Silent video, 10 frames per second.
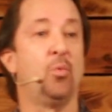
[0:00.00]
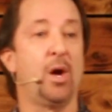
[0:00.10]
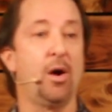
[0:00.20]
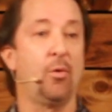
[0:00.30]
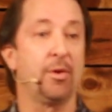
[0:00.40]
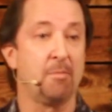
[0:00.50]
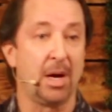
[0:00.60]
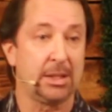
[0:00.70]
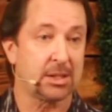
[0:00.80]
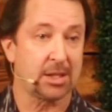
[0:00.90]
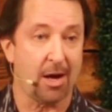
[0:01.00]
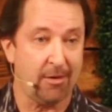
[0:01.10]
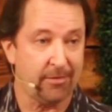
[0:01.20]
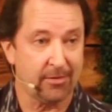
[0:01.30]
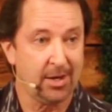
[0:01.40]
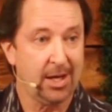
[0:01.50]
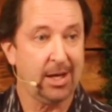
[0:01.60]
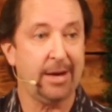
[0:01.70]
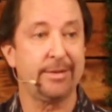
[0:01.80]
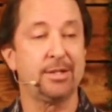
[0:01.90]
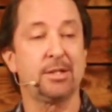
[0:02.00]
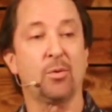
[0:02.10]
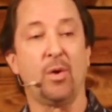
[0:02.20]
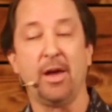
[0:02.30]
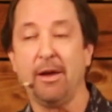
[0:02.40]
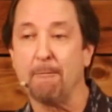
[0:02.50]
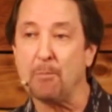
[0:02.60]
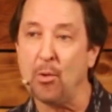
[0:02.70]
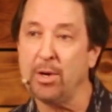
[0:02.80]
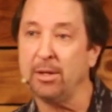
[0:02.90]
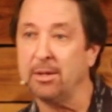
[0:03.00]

well with myself. He has this way of pointing